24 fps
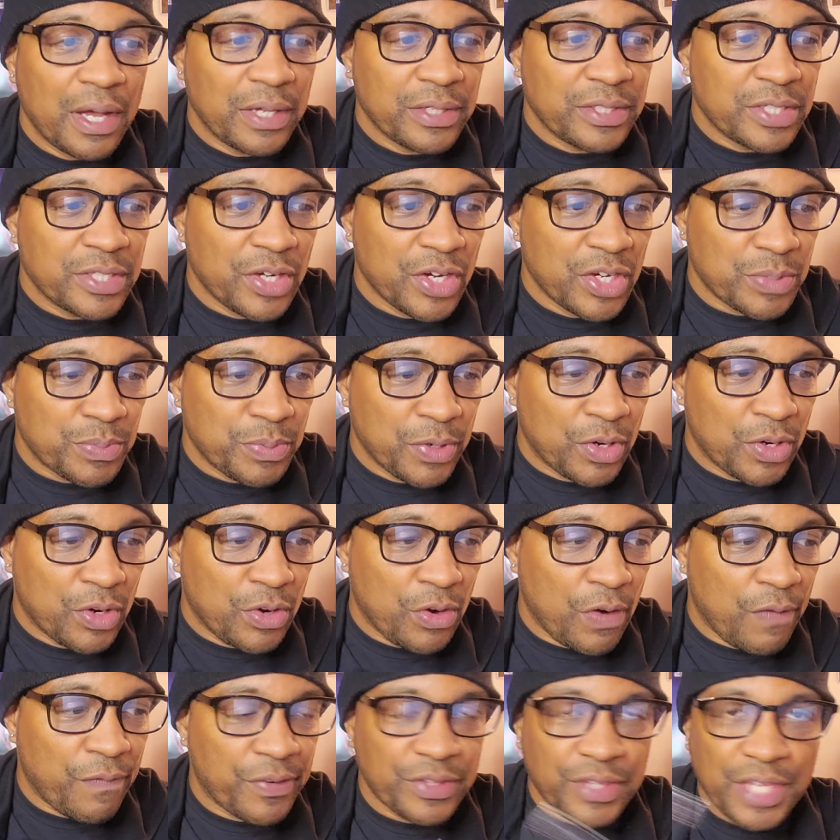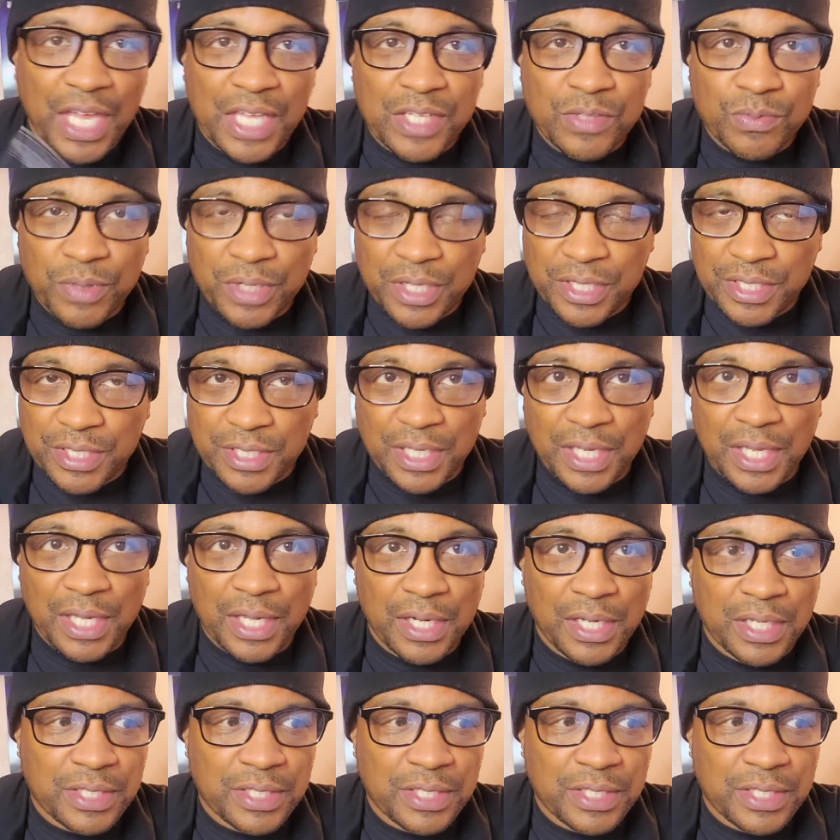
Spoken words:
Terence Bud Crawford. That's what he said.